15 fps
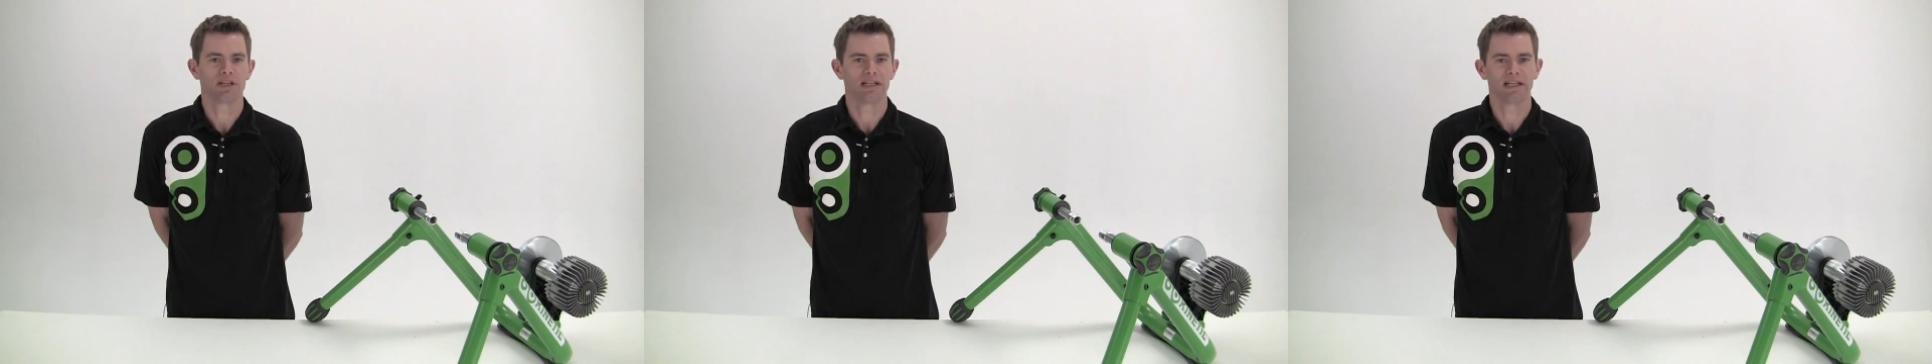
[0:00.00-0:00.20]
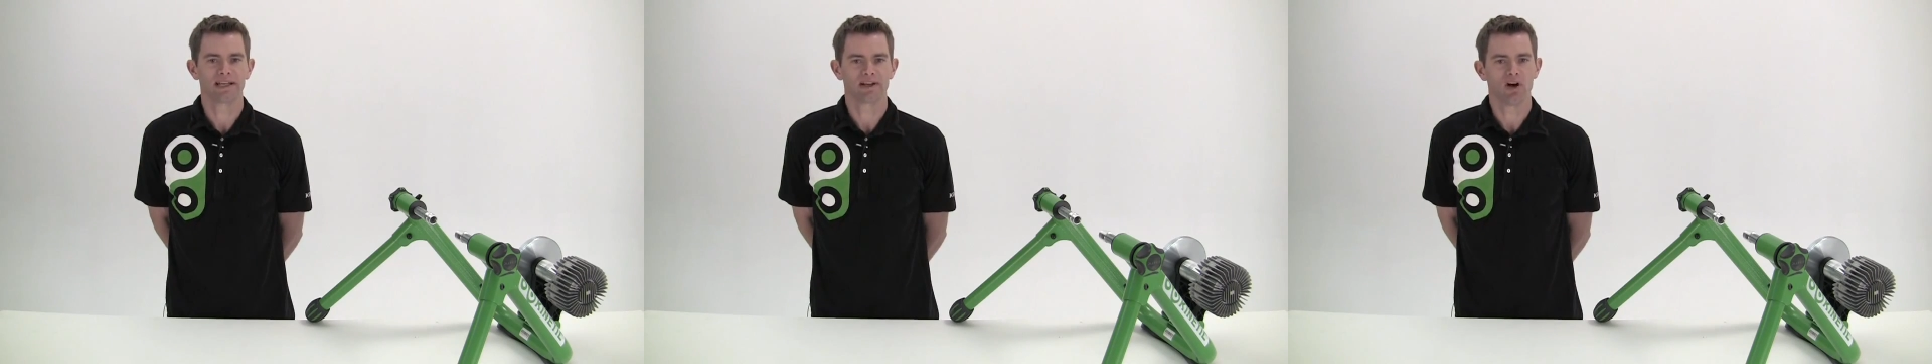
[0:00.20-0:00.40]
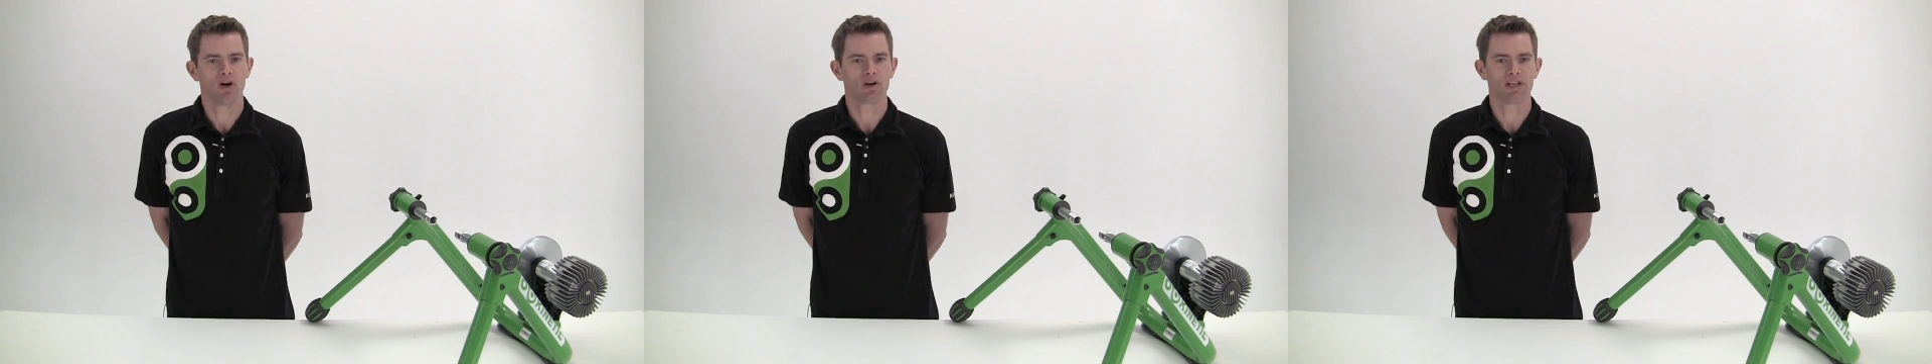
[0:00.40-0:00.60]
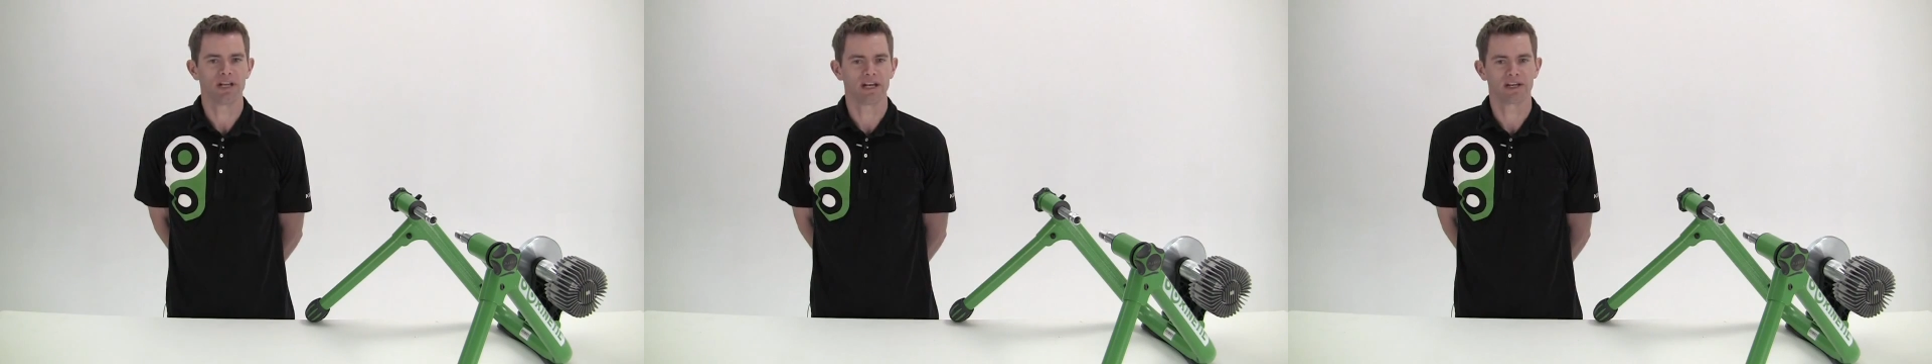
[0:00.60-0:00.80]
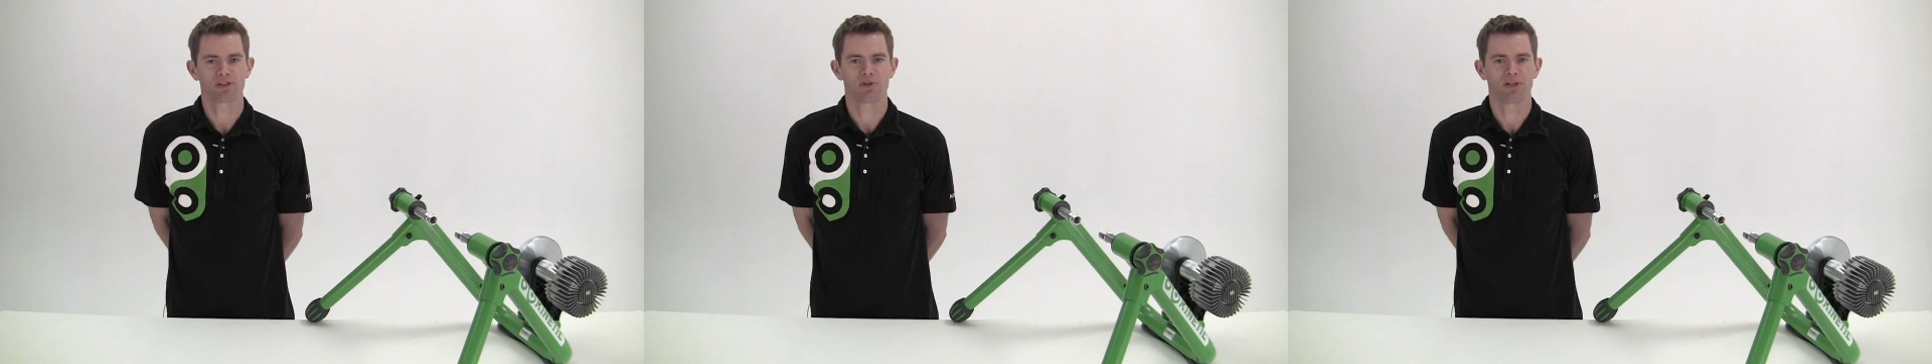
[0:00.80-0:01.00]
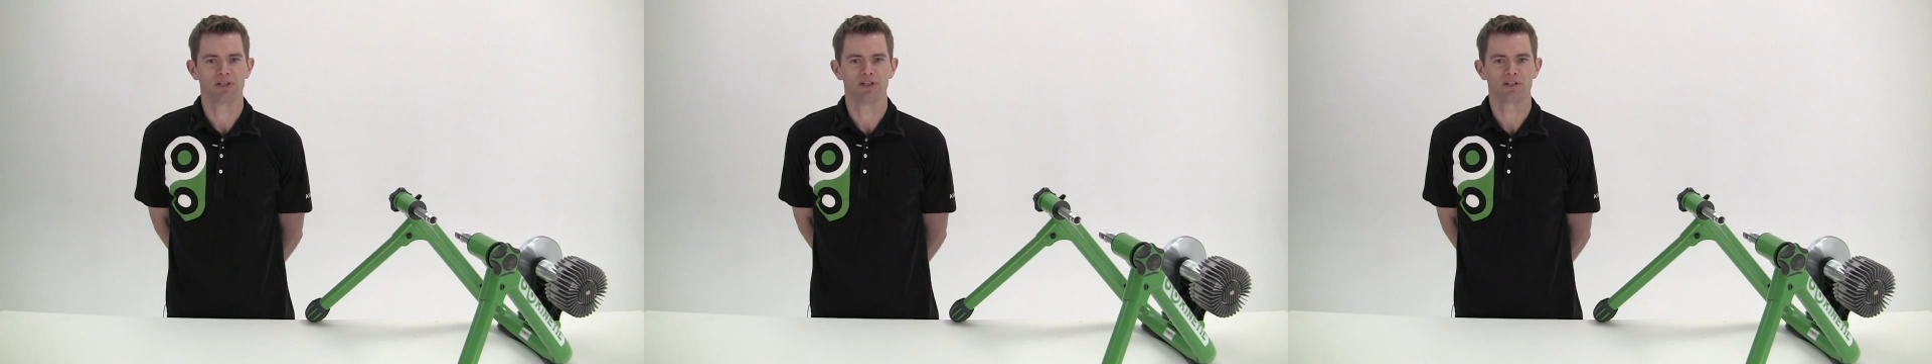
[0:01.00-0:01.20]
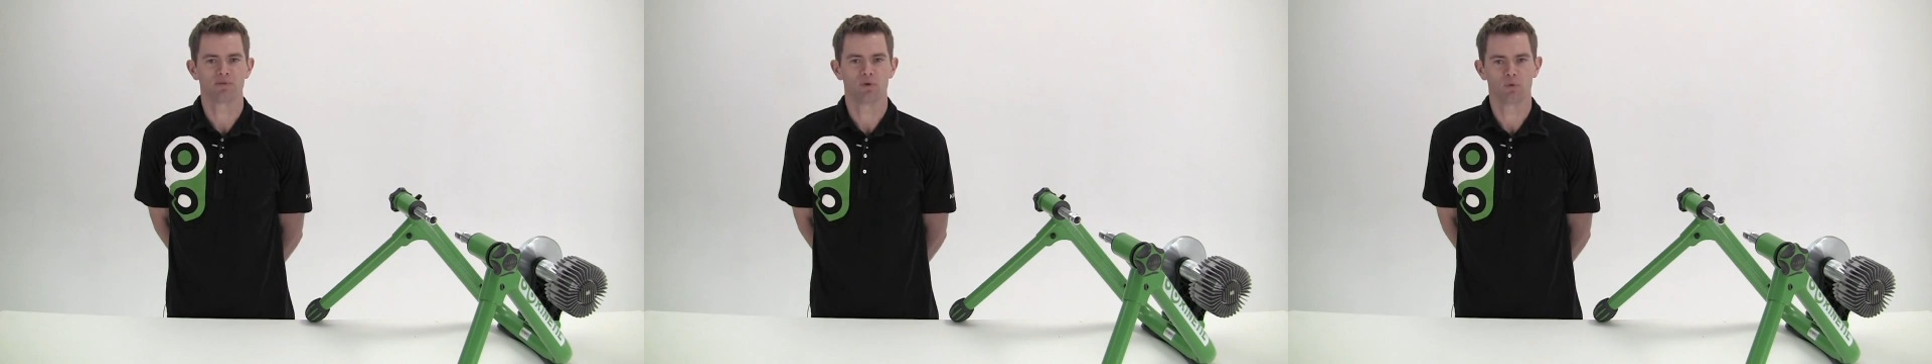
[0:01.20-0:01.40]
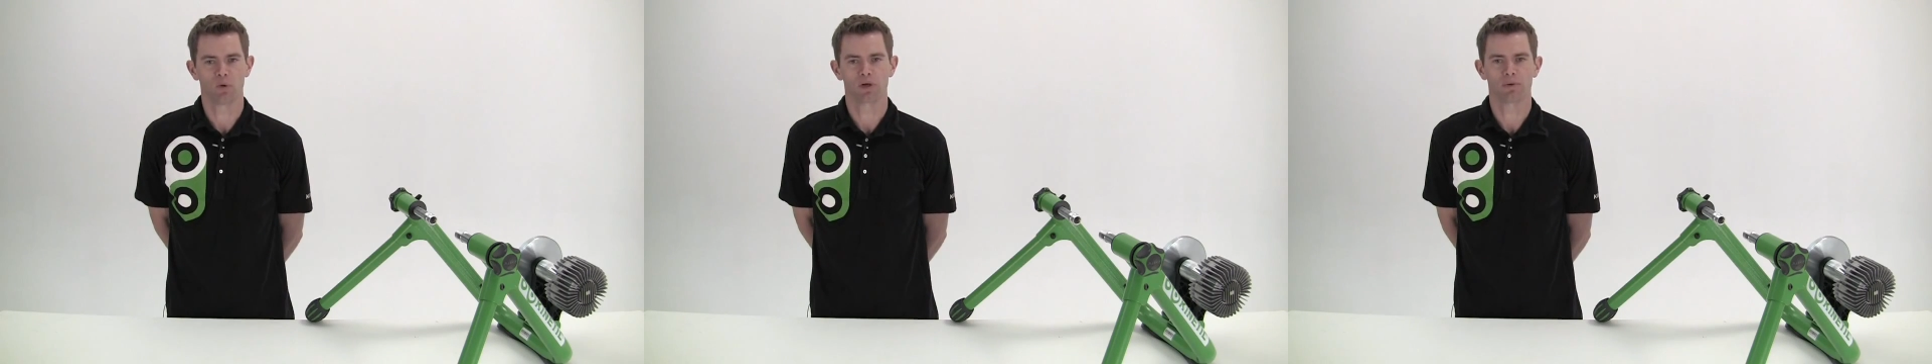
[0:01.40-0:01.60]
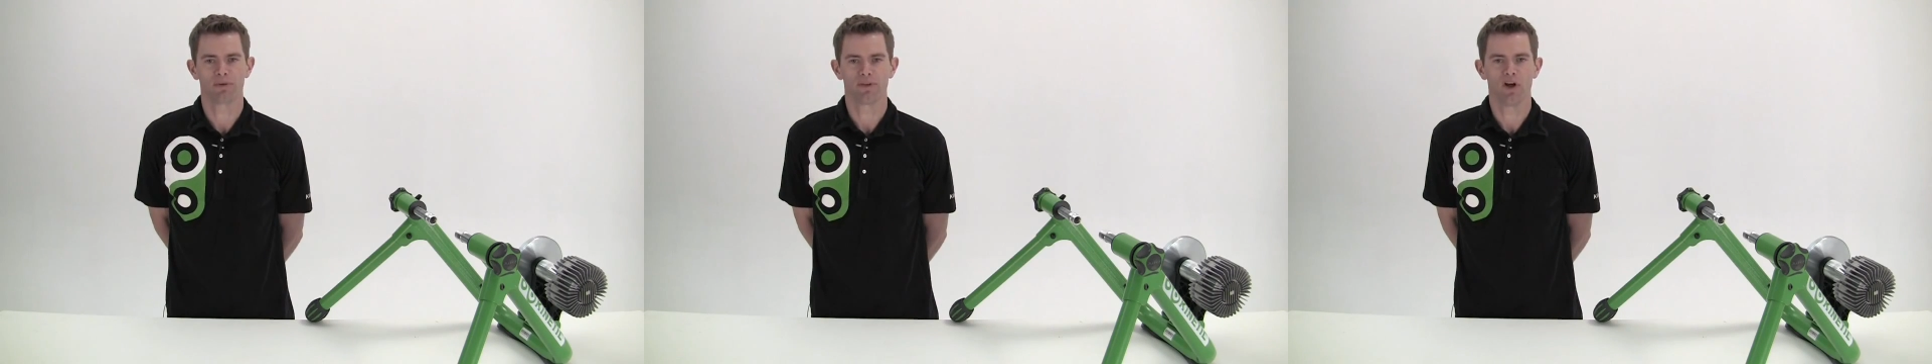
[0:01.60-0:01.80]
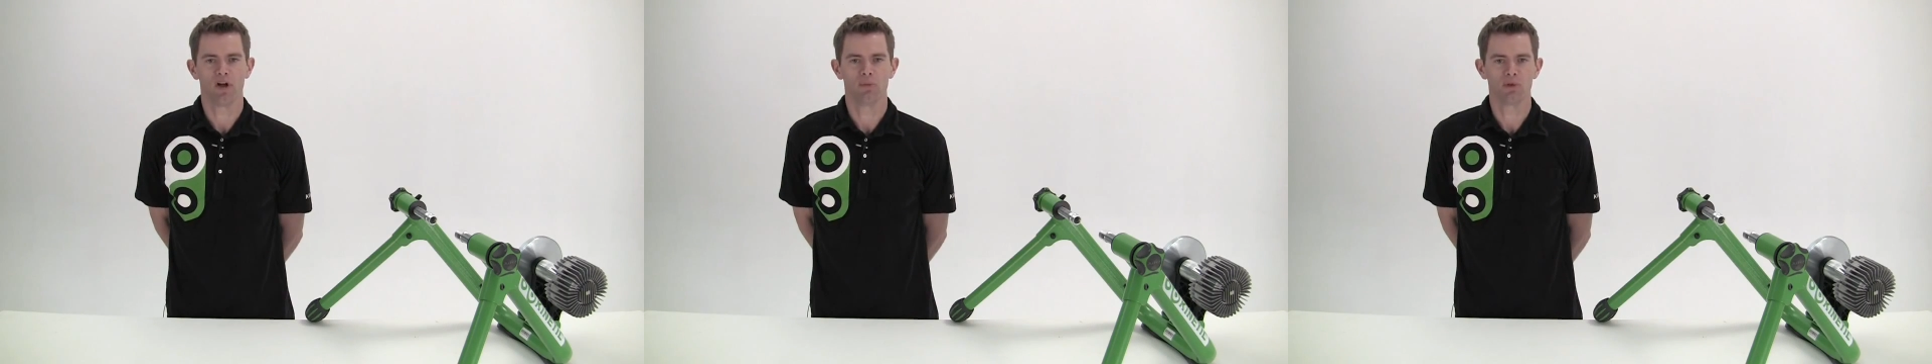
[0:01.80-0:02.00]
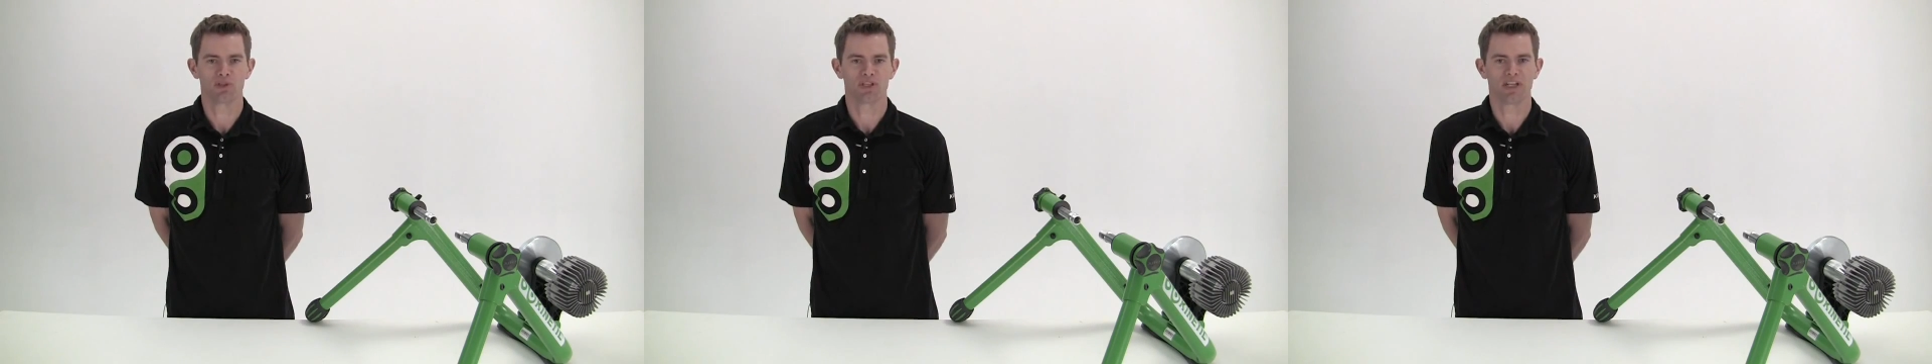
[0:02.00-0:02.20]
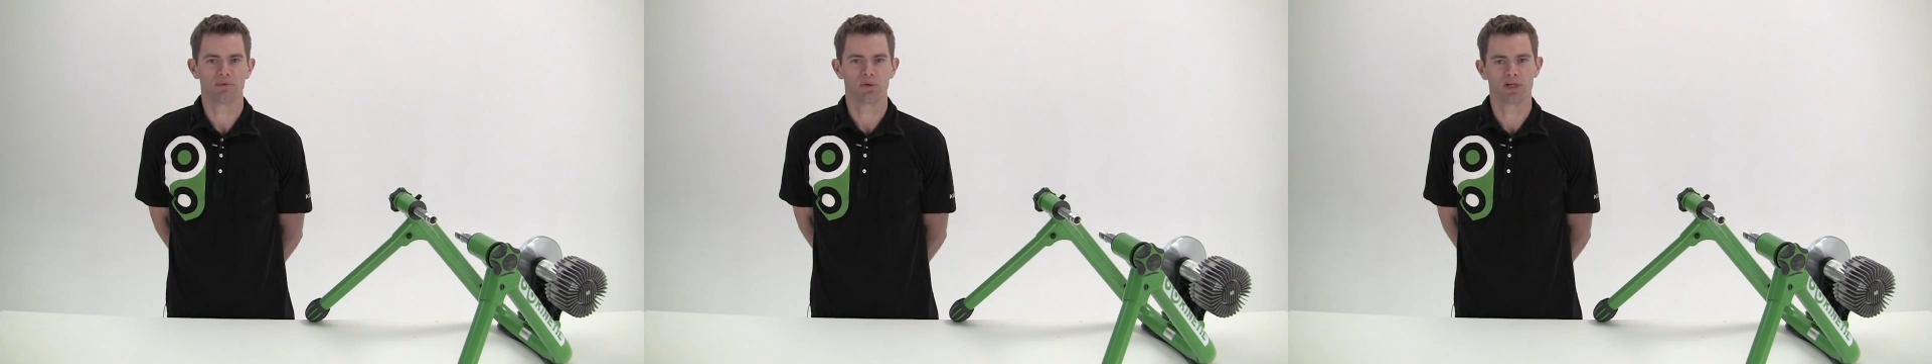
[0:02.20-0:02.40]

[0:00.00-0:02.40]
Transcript: and like all Kinetic trainers, will work with almost any